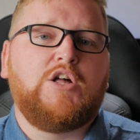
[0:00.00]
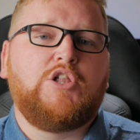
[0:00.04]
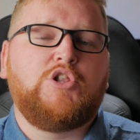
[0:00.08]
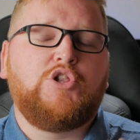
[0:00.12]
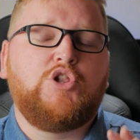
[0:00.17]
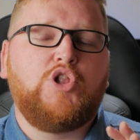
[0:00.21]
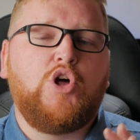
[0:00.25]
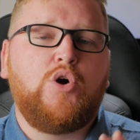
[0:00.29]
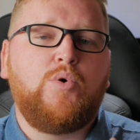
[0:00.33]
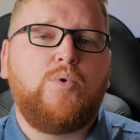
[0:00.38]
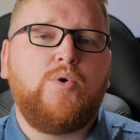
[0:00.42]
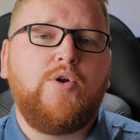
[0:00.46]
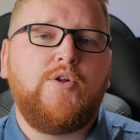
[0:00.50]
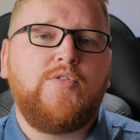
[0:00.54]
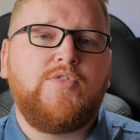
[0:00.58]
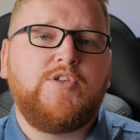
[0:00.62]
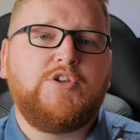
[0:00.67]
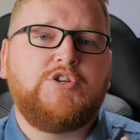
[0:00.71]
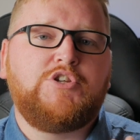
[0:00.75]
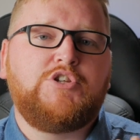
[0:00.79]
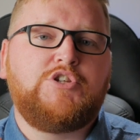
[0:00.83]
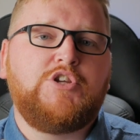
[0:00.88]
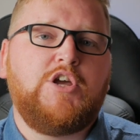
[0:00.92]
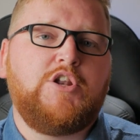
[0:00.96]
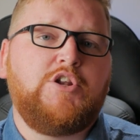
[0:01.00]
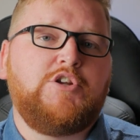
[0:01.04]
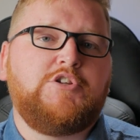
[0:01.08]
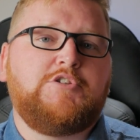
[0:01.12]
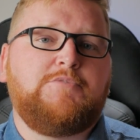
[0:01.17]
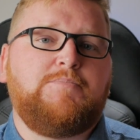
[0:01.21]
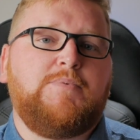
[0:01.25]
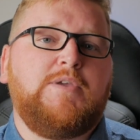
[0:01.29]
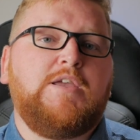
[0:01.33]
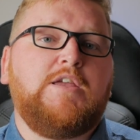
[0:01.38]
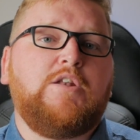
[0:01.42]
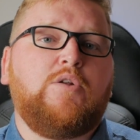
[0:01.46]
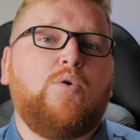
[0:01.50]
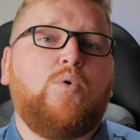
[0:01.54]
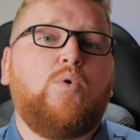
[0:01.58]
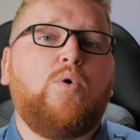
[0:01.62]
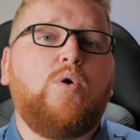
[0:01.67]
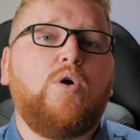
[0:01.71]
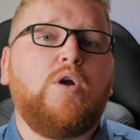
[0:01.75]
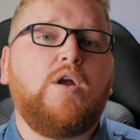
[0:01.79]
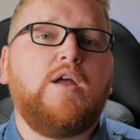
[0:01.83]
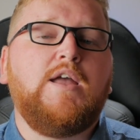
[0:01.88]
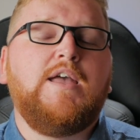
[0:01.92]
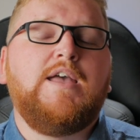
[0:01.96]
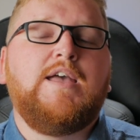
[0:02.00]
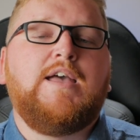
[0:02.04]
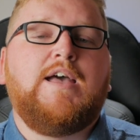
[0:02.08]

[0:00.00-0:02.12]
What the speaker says: lower the shutter speed, or